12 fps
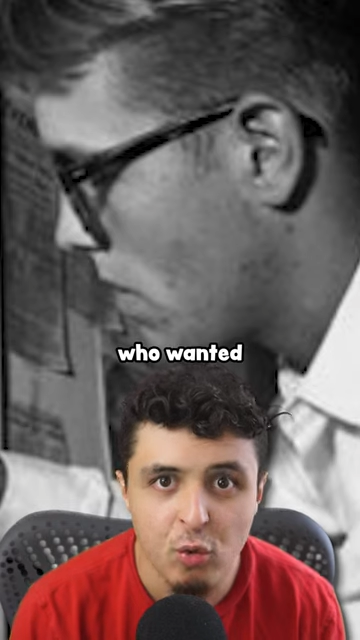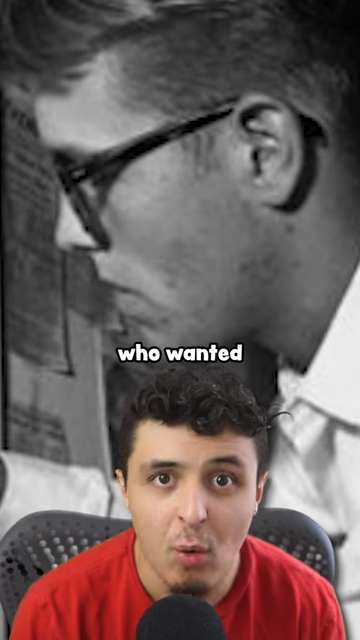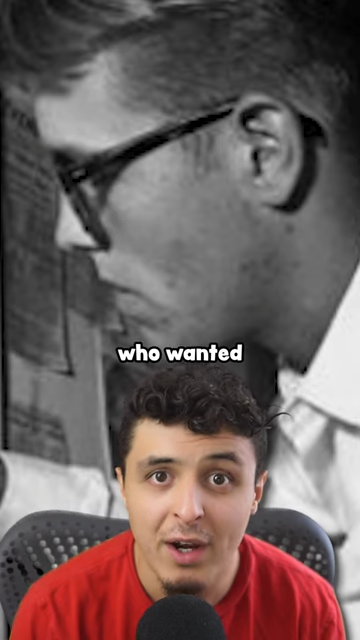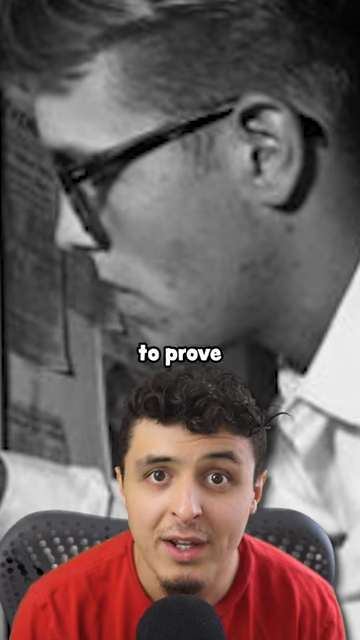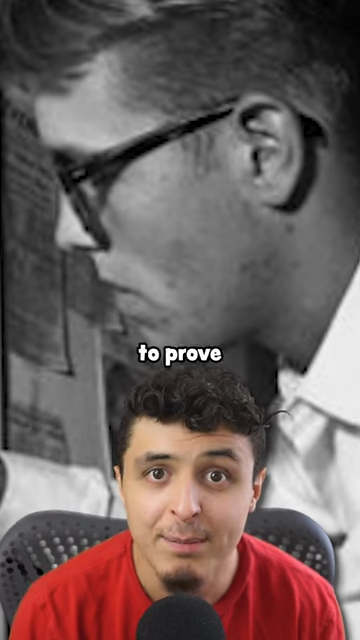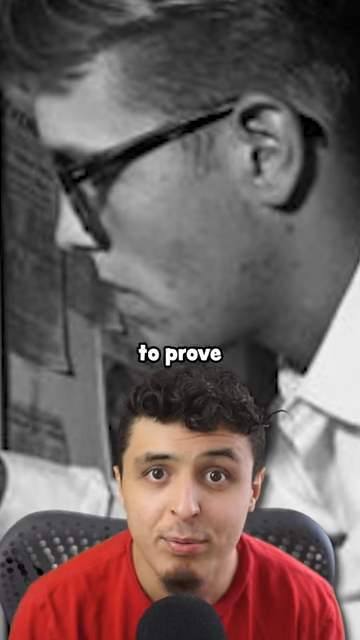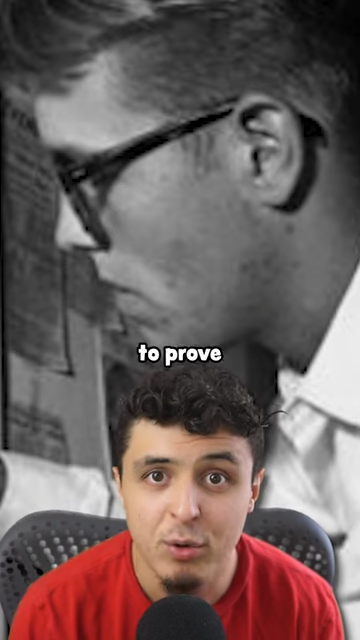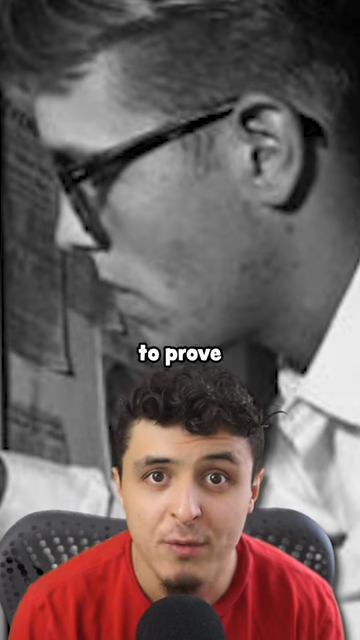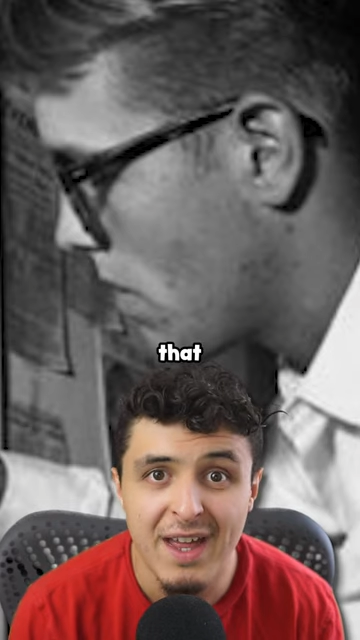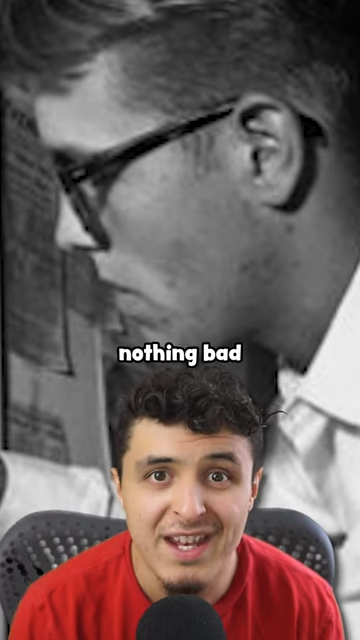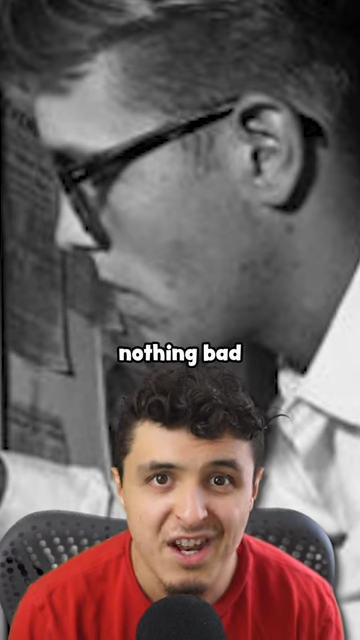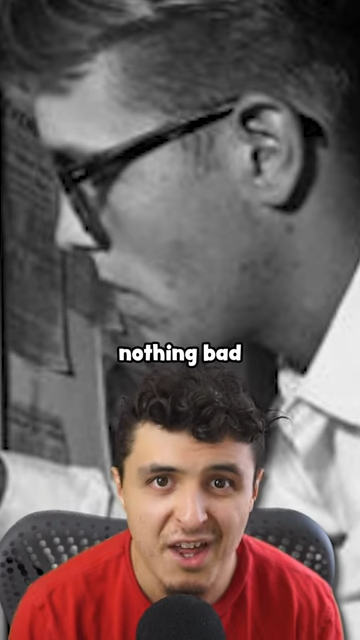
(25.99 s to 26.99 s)
who wanted to
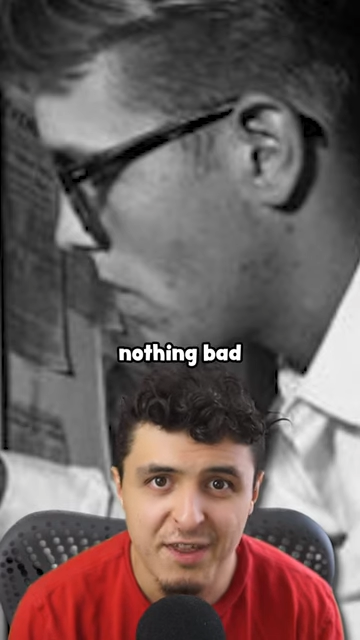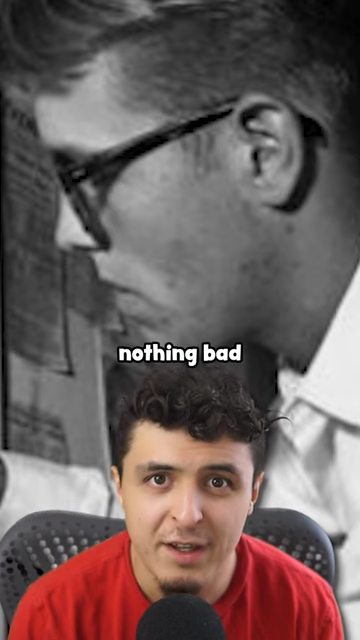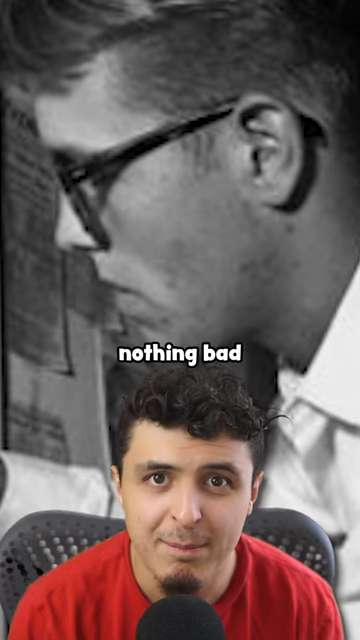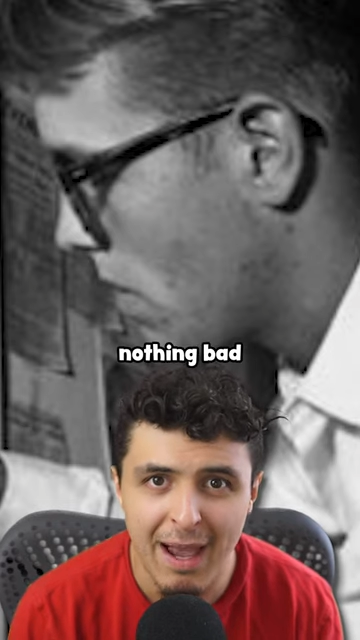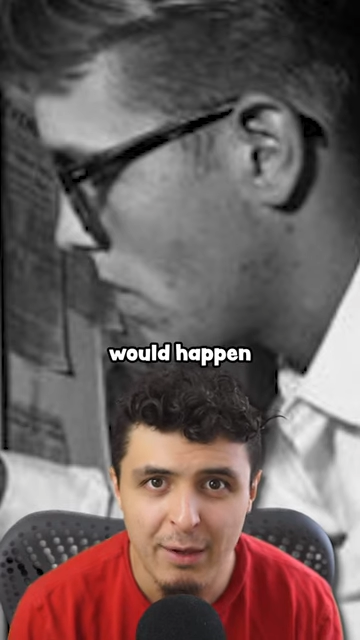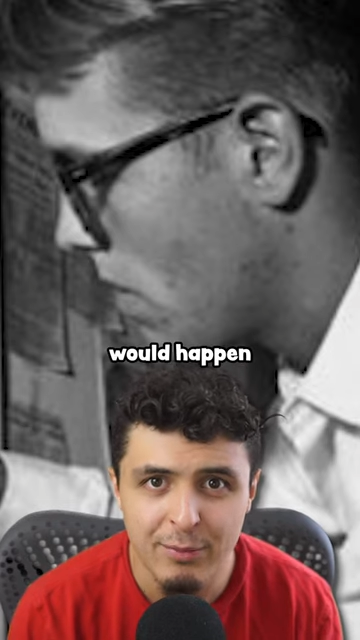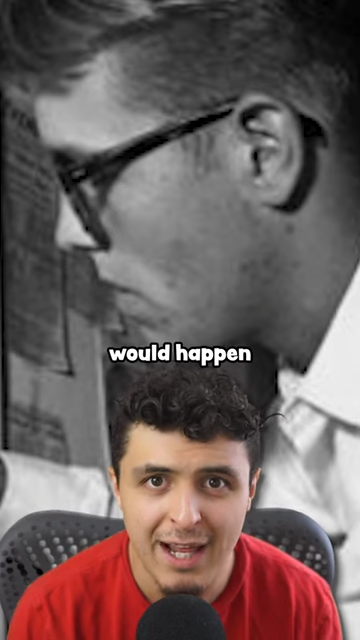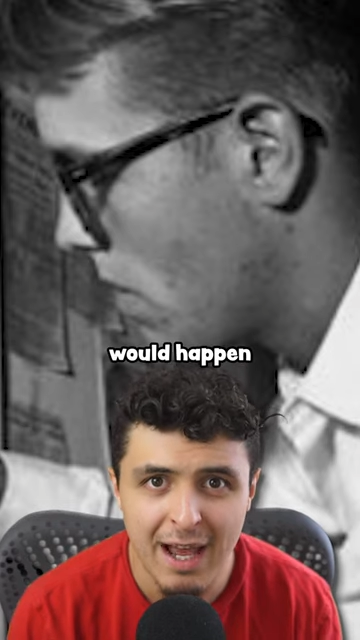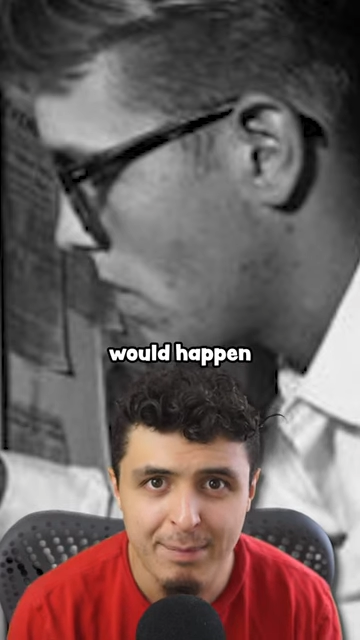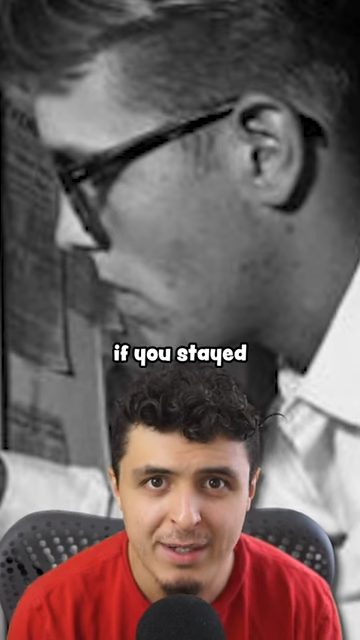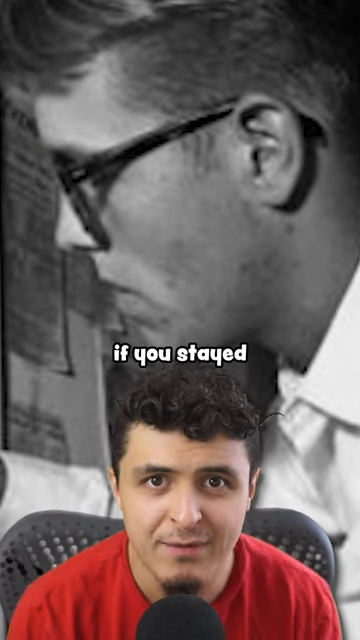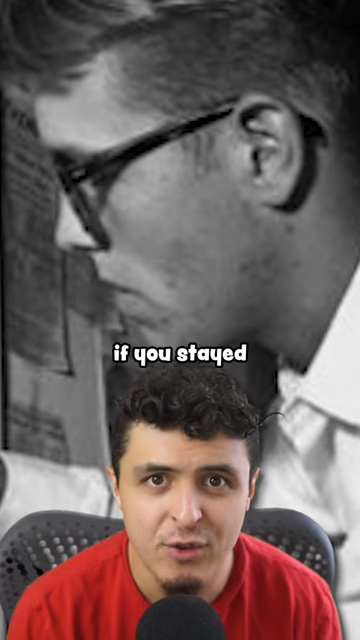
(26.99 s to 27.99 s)
prove that nothing bad would
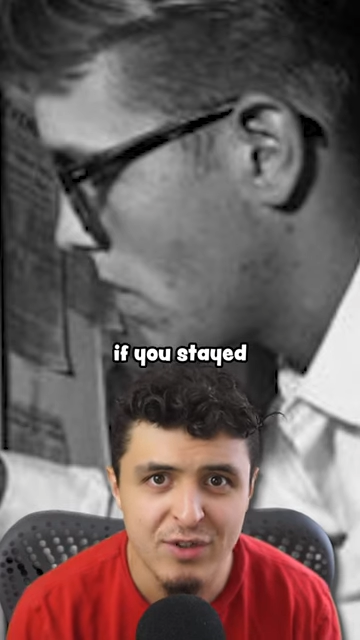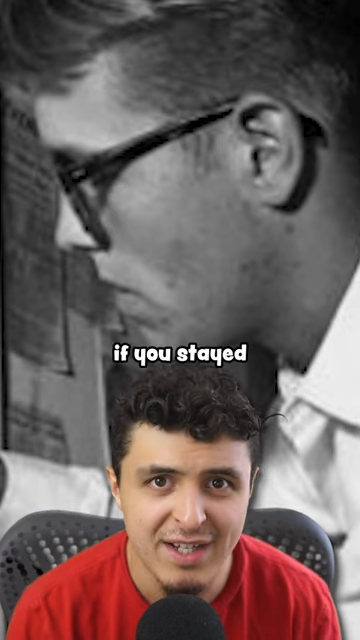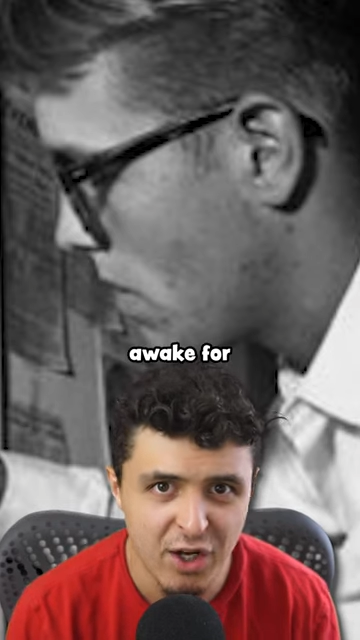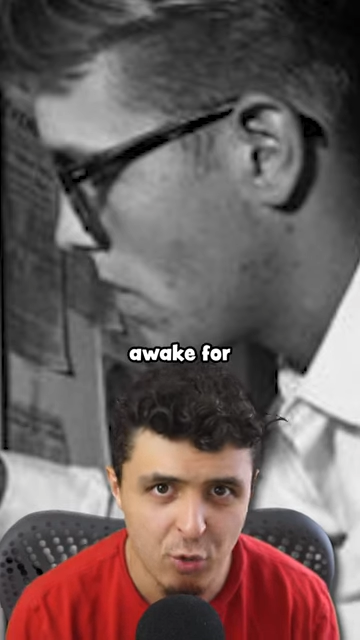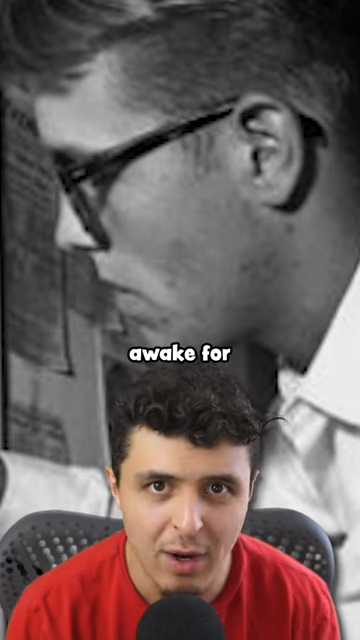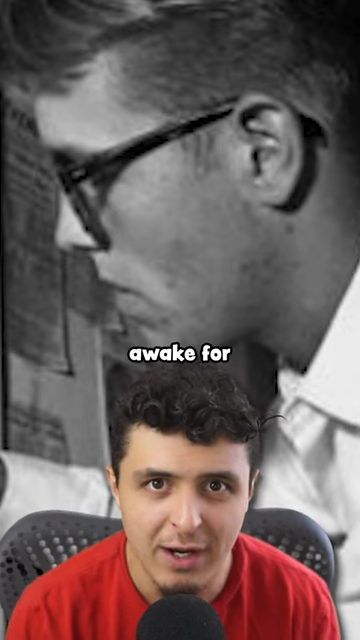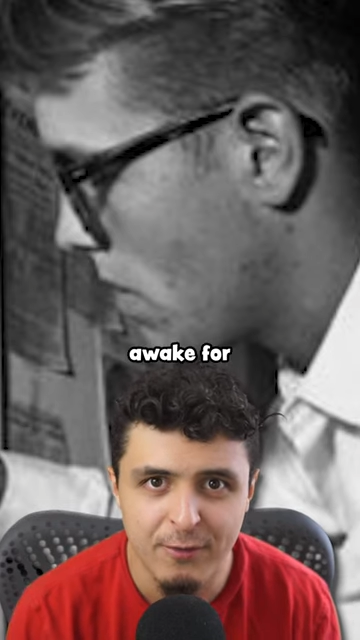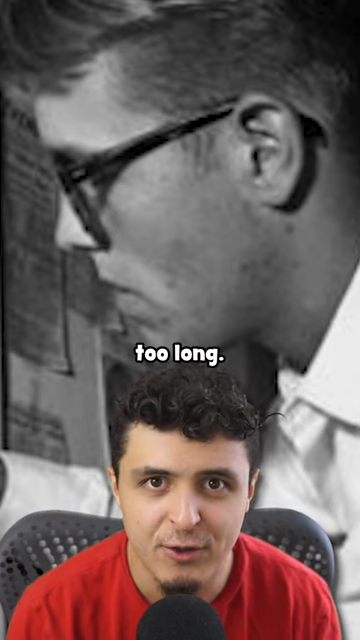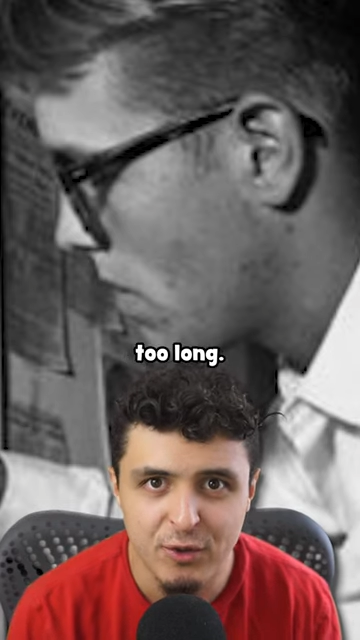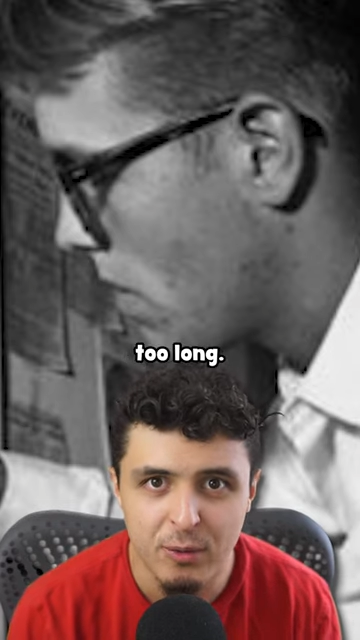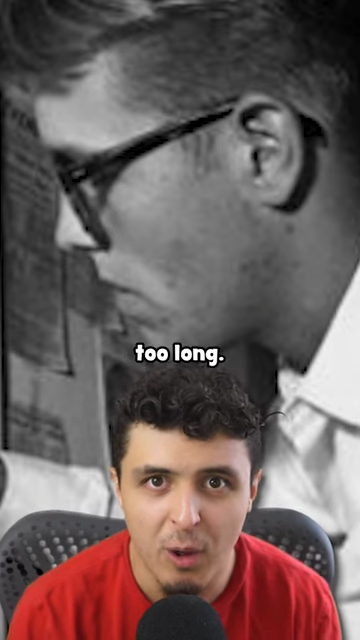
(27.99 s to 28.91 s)
happen if you stayed awake for too